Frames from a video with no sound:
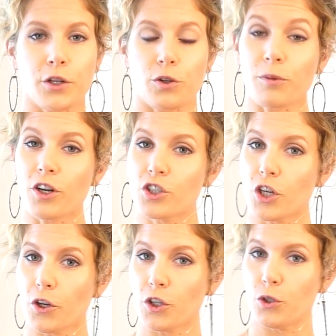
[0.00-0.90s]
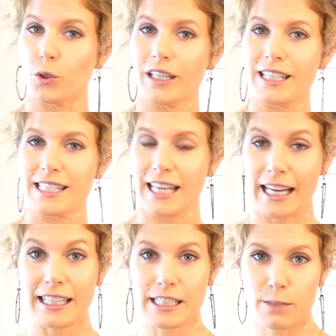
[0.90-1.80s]
So I'm going to show you
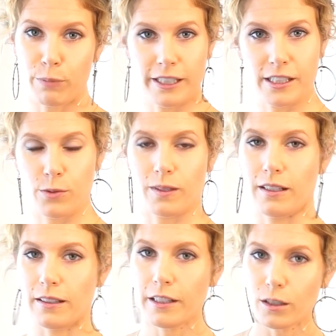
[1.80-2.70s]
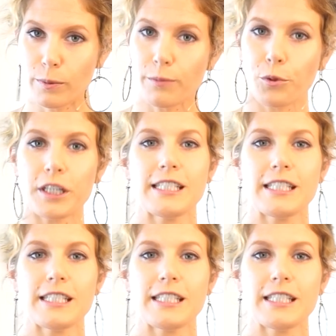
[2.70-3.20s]
standing splits with a little bit more